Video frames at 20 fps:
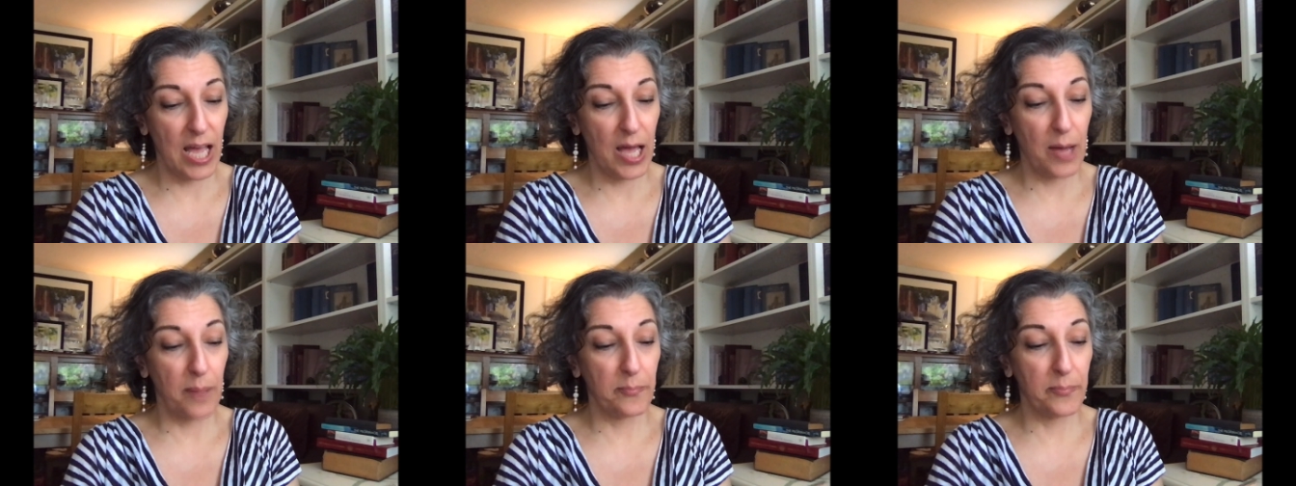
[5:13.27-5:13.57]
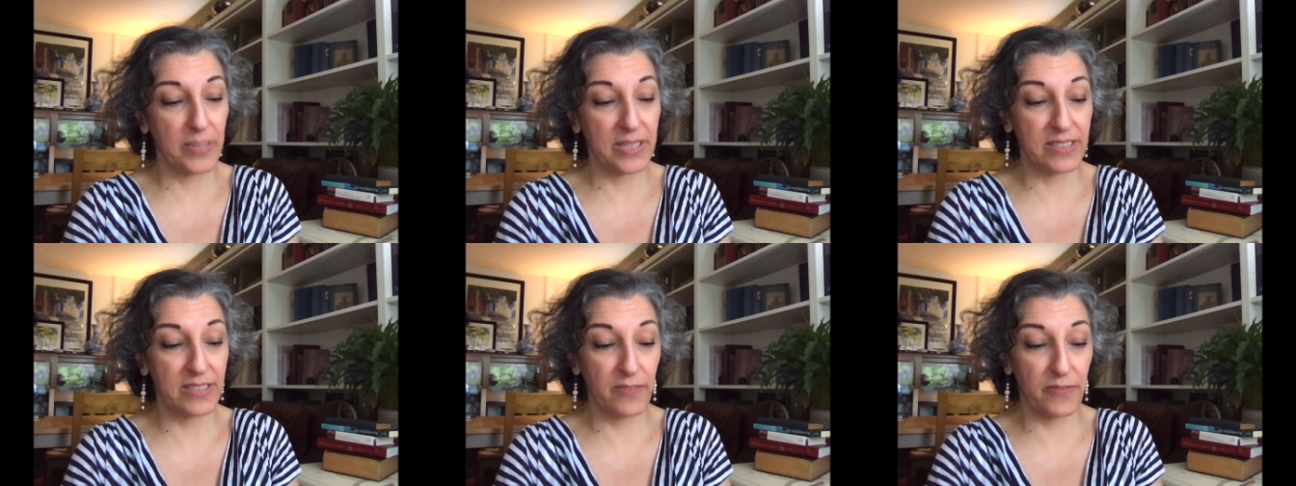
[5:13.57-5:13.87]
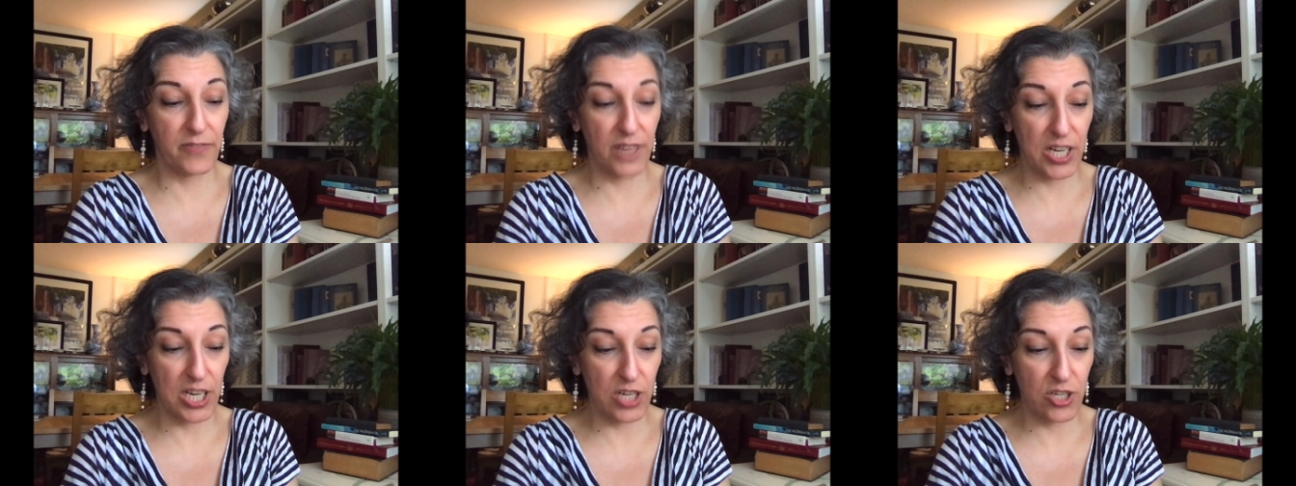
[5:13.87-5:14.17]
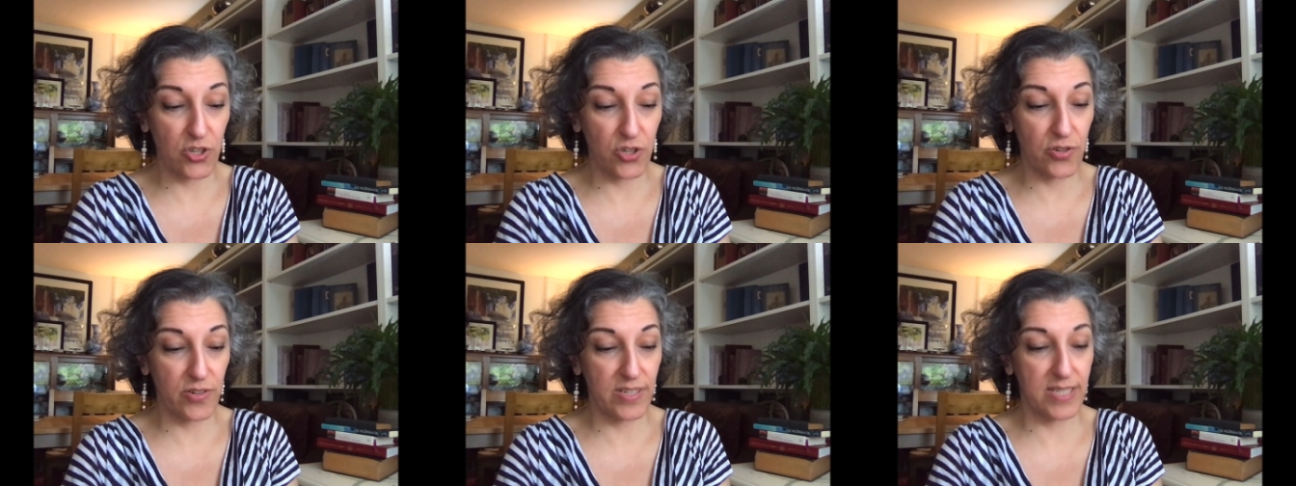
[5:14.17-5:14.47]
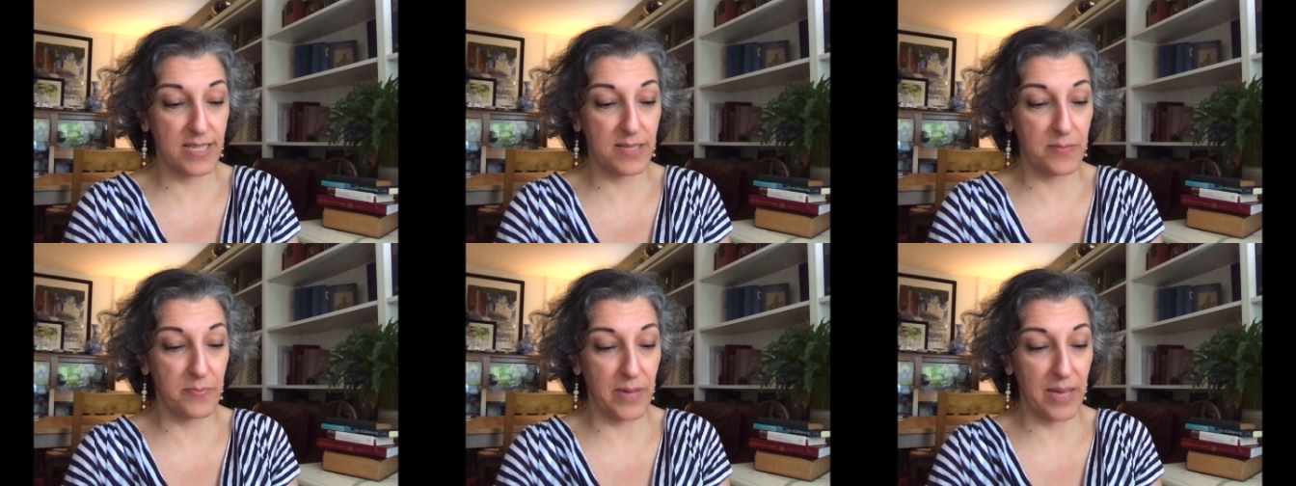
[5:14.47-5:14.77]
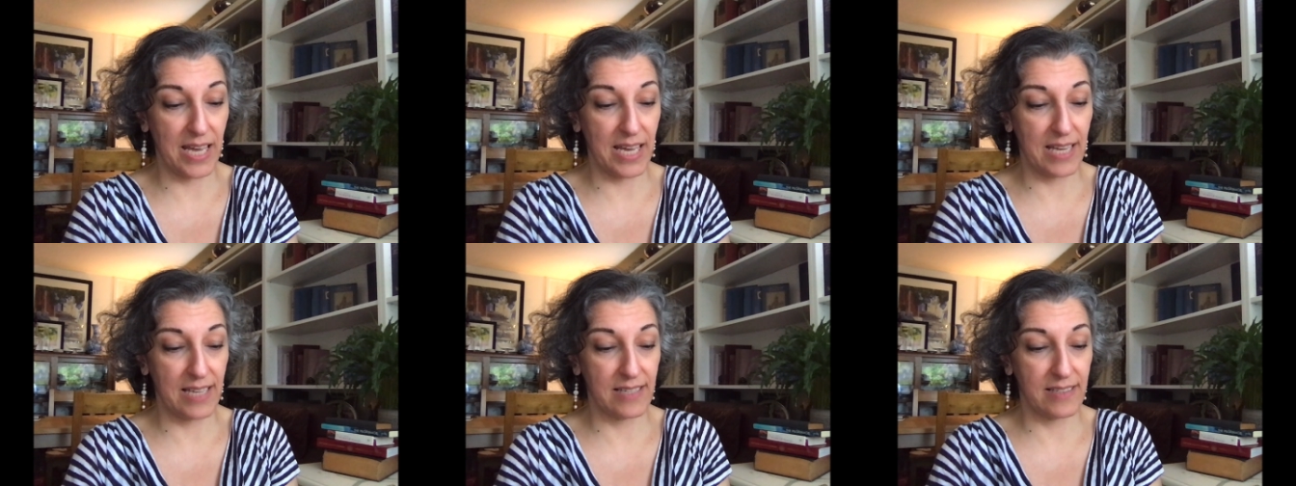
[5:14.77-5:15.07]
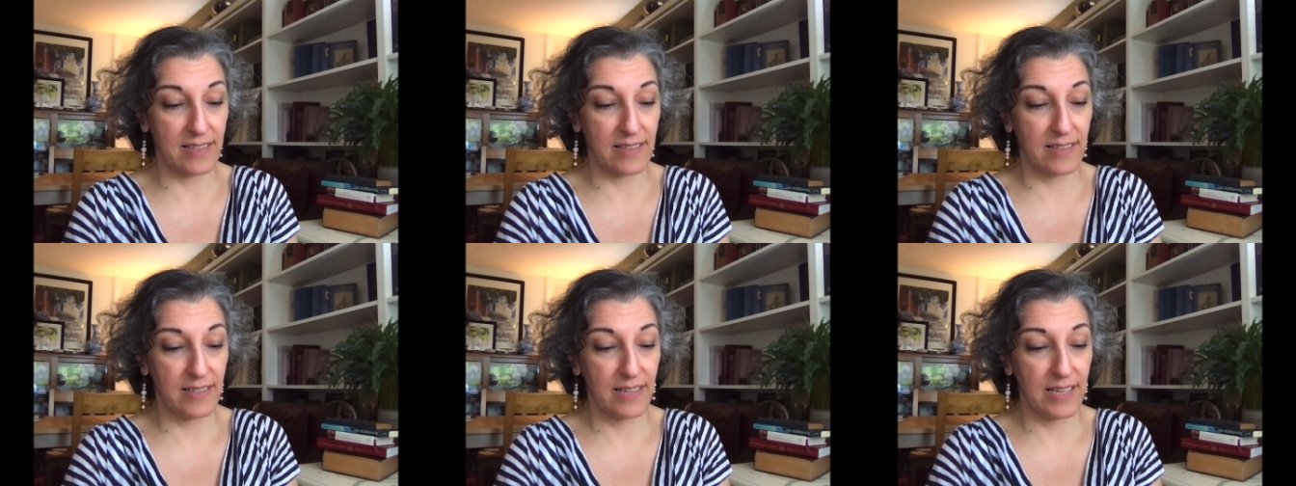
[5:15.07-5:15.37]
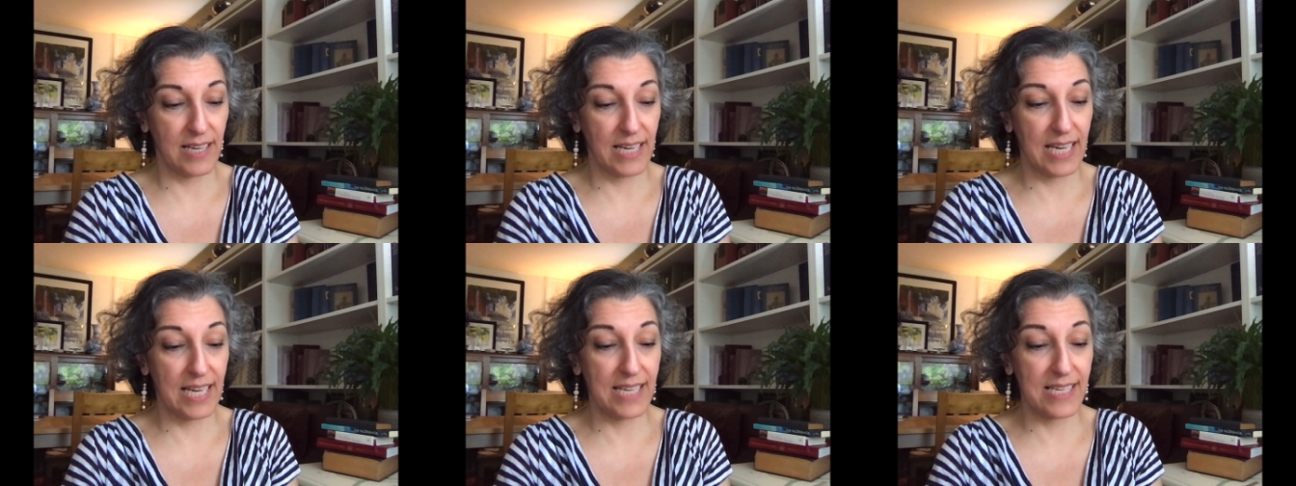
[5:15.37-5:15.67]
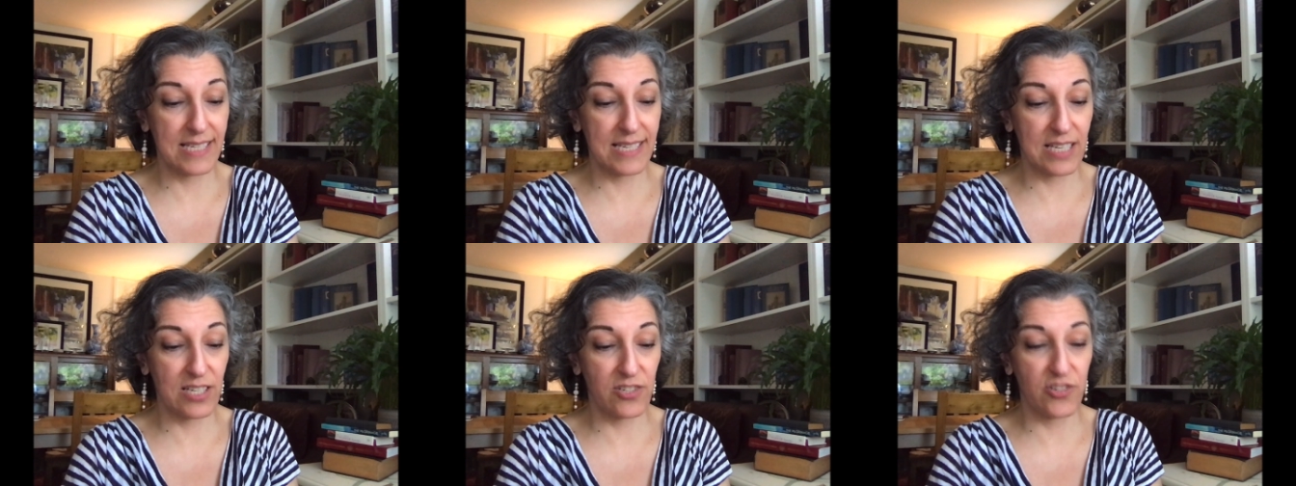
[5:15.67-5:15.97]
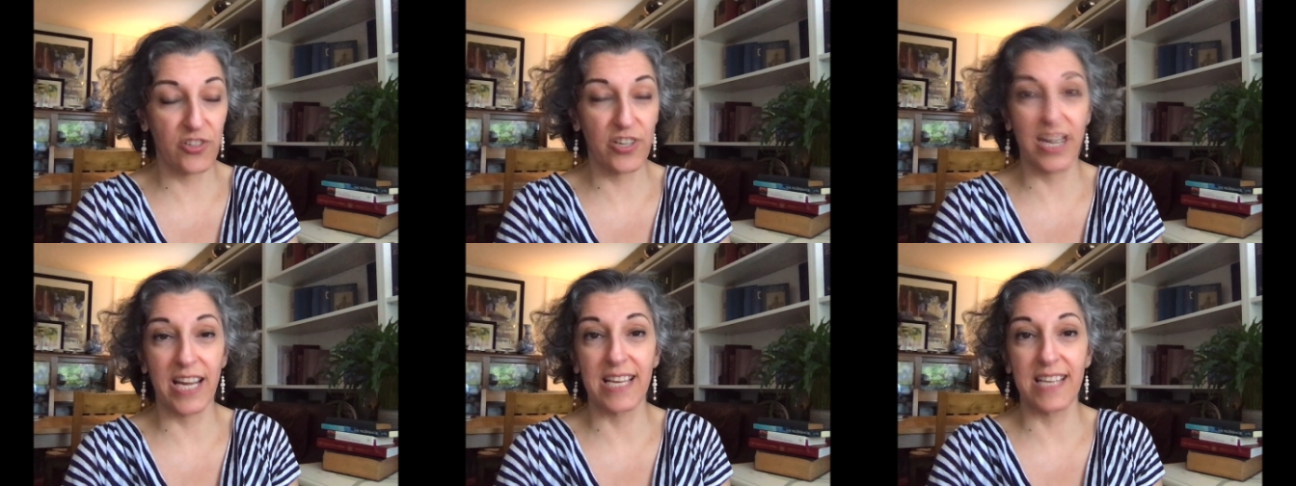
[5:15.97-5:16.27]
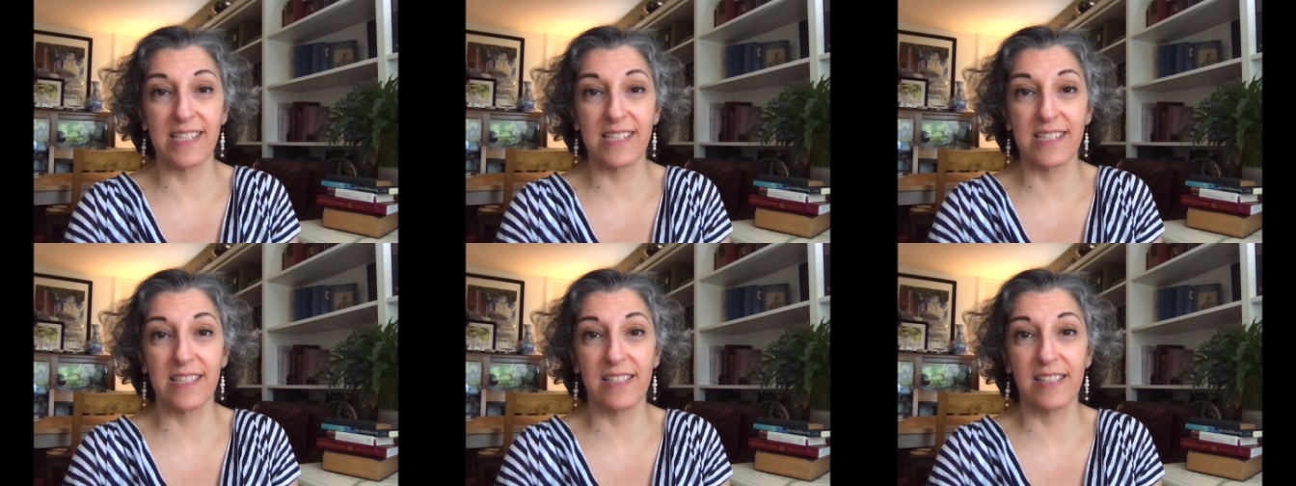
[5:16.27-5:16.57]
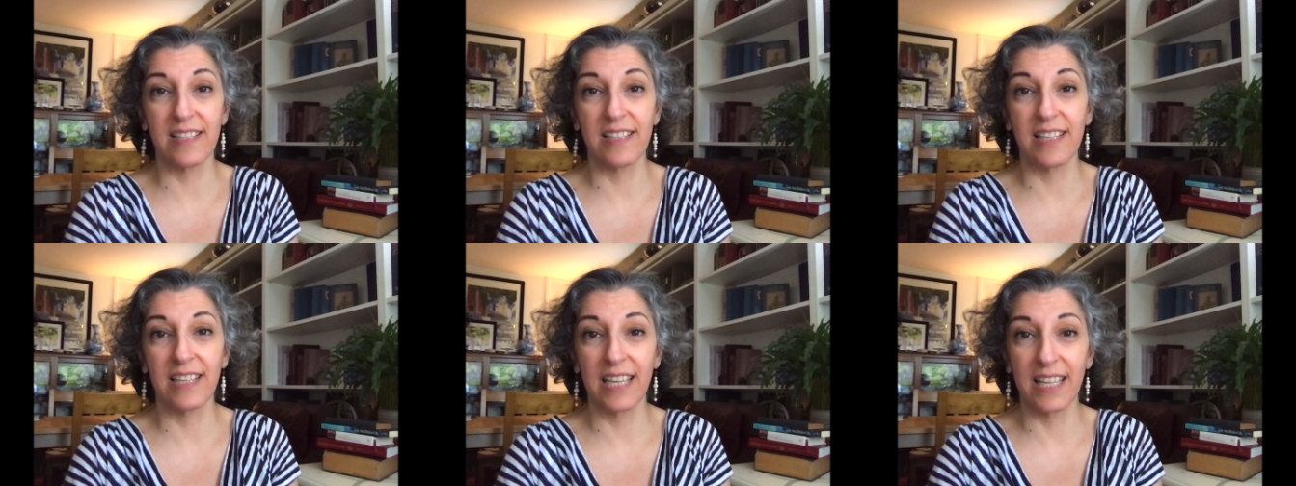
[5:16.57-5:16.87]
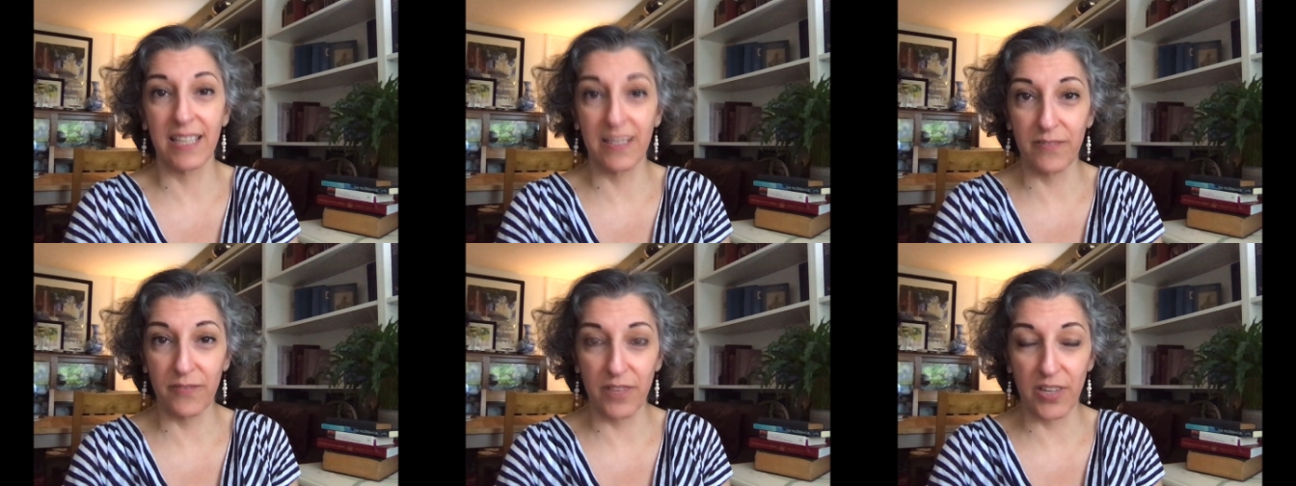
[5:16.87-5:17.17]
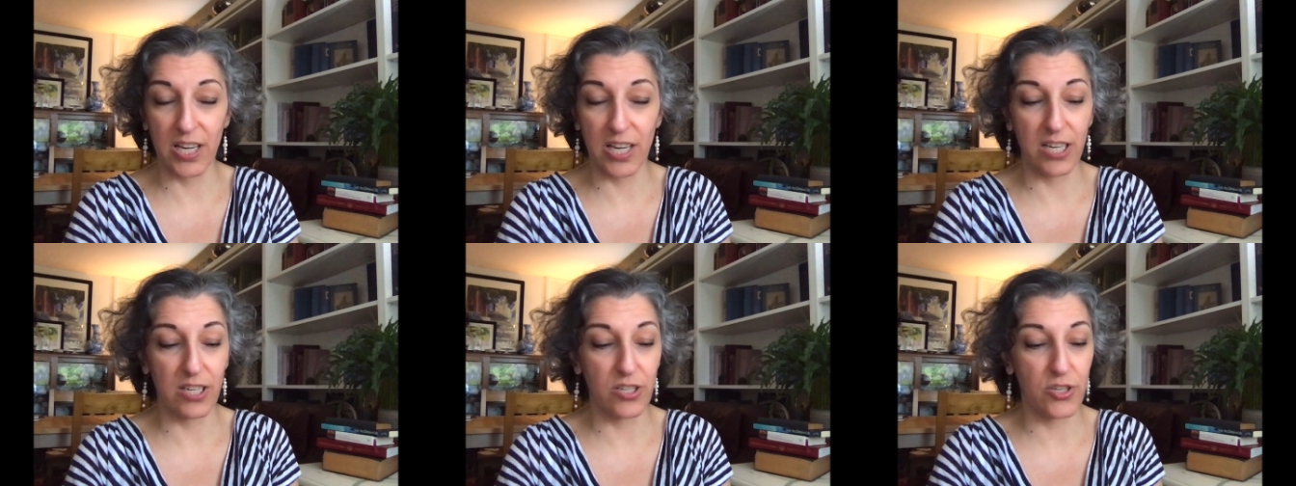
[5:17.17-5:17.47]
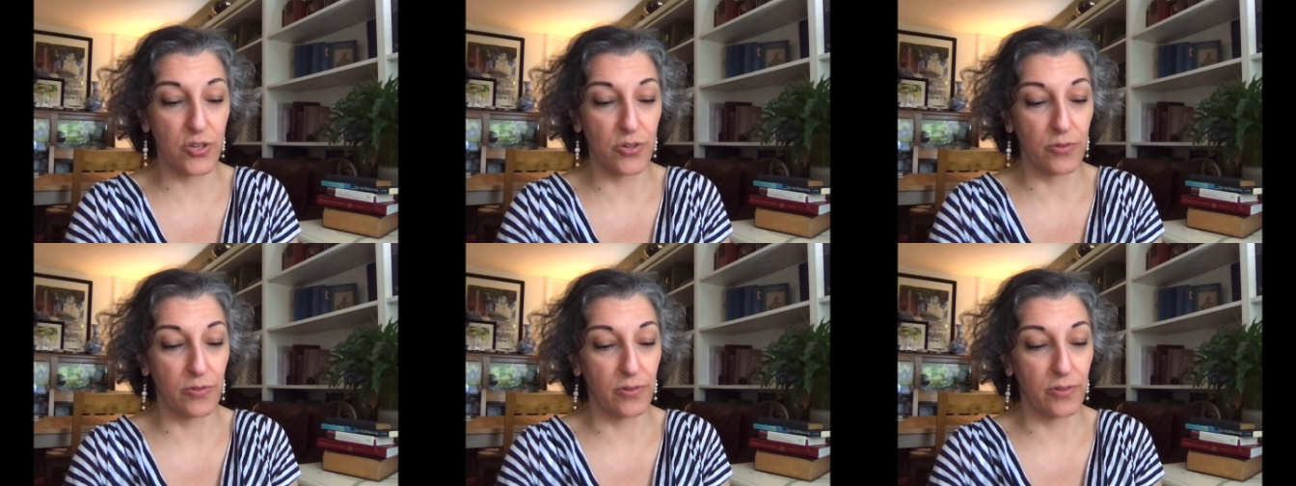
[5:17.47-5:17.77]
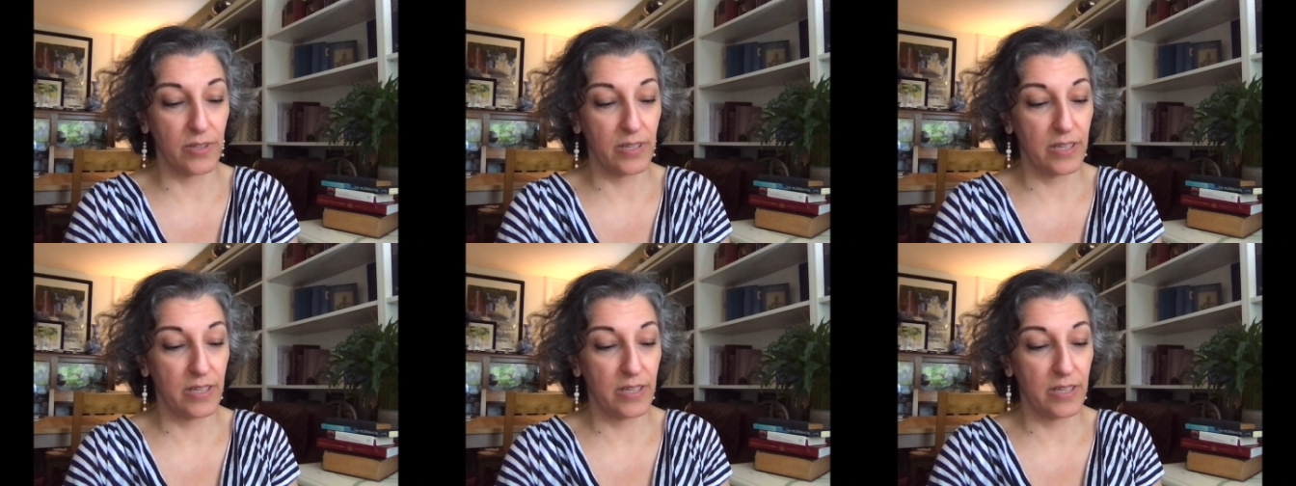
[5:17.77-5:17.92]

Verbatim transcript: But the virtuous man is at rest in virtue,